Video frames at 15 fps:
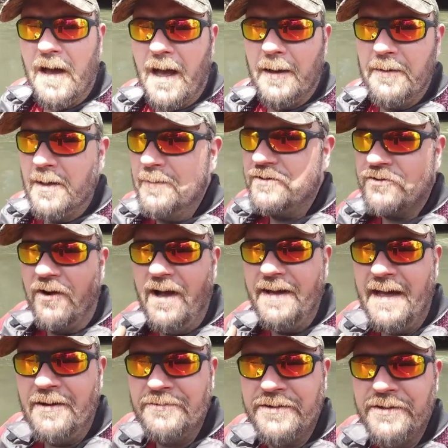I'm going to be trying
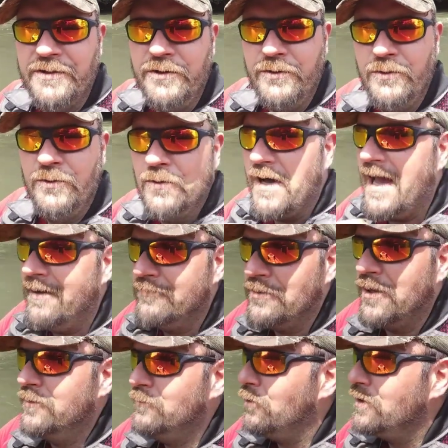out the new
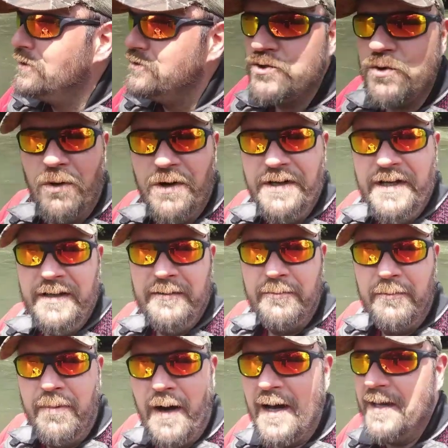Avalon 120
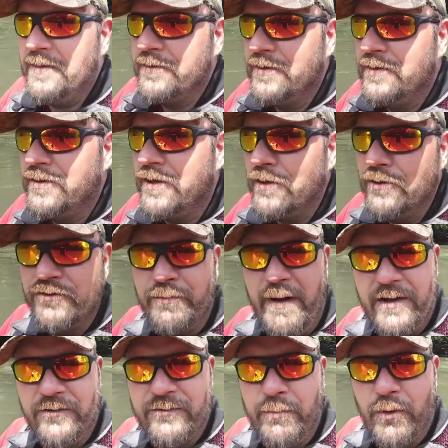by Third Coast
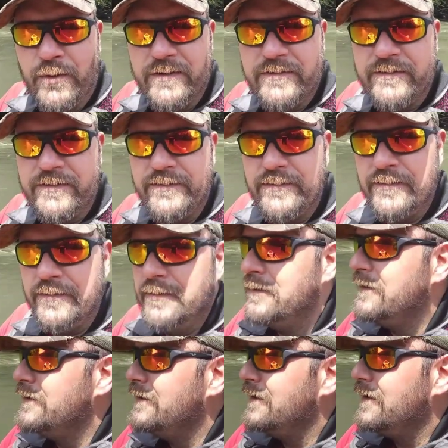PaddleSports.
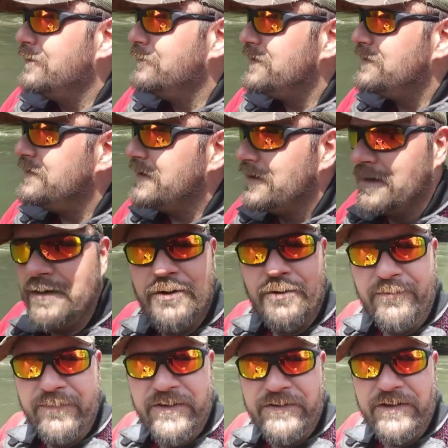I'm going to take it on a little
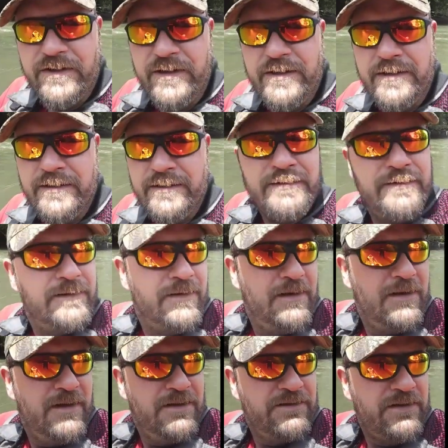fishing,
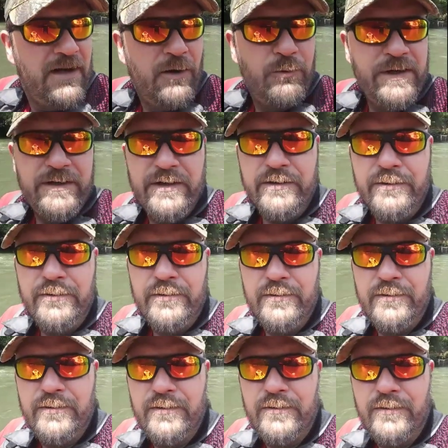see how we do.
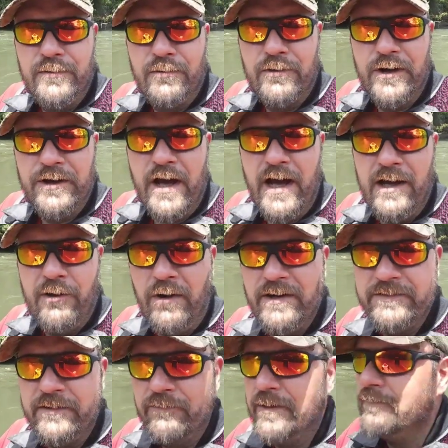We're on the
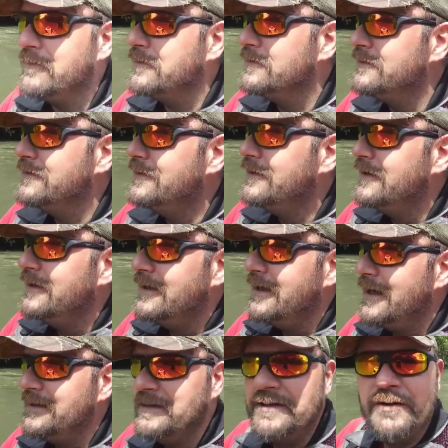Hiawassee River,
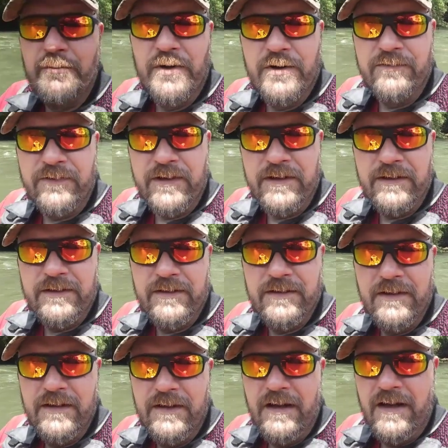heading into Murphy.
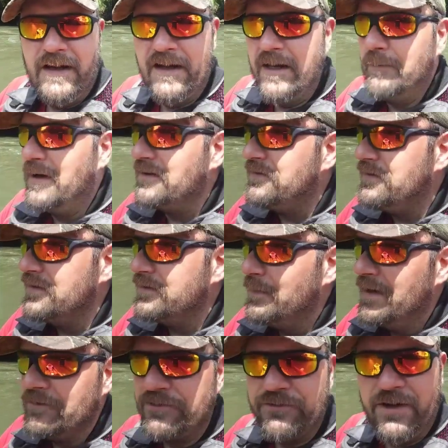I got about a
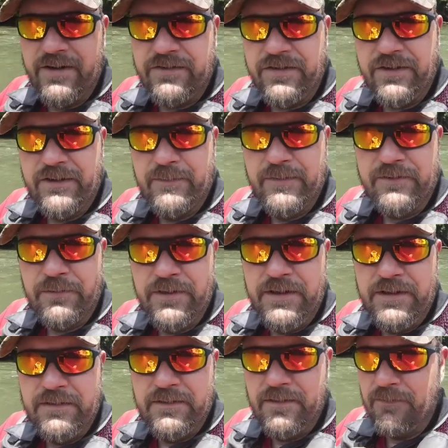6-mile stretch here
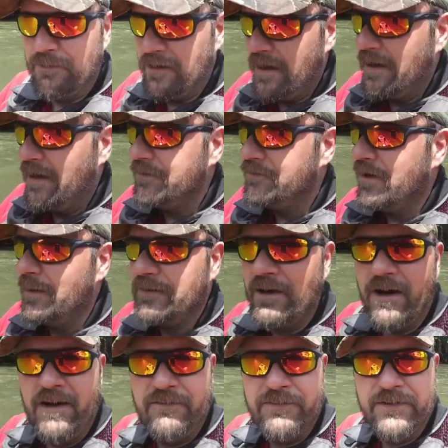between where I got dropped
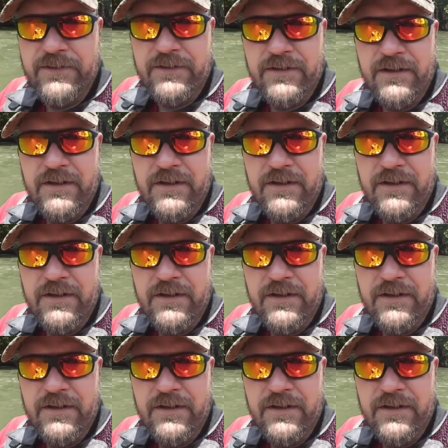off and